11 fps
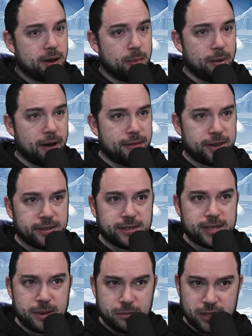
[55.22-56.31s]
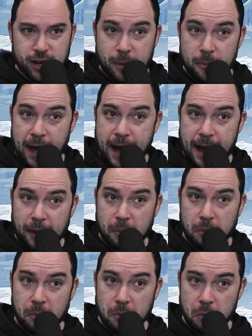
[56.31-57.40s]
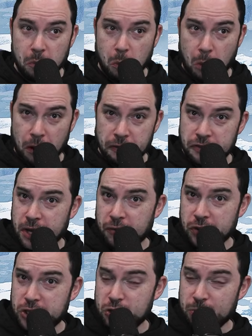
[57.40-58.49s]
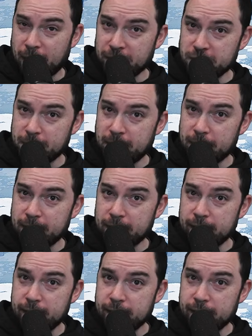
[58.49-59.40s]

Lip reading: But this seems to come back once every 2 months, maybe?